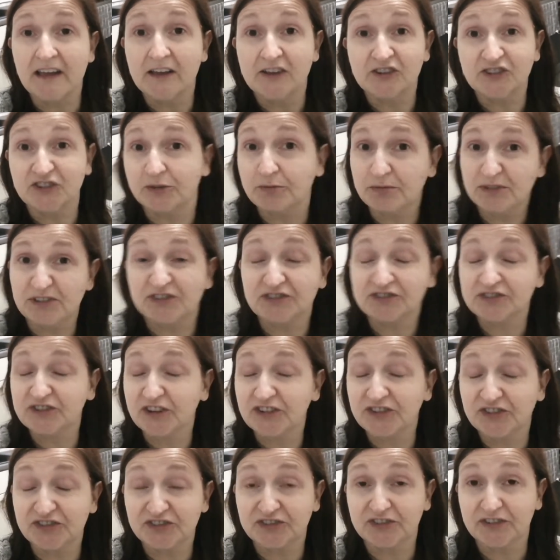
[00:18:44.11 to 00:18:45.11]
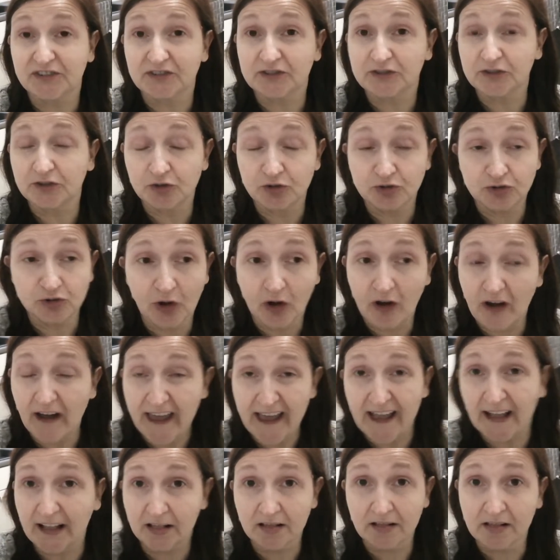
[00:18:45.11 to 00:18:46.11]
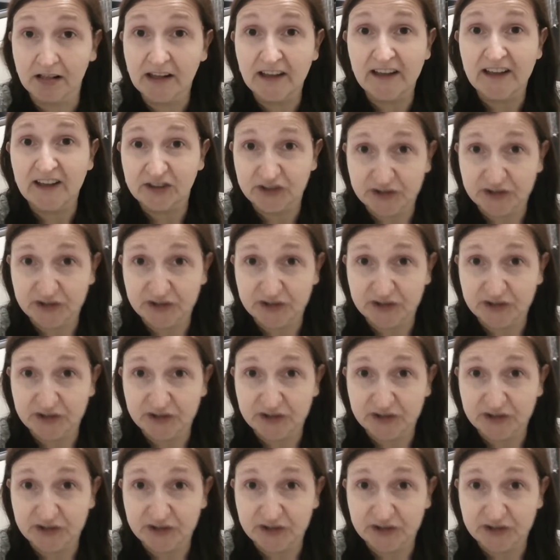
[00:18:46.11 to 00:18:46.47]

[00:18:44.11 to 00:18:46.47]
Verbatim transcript: She was just not ill,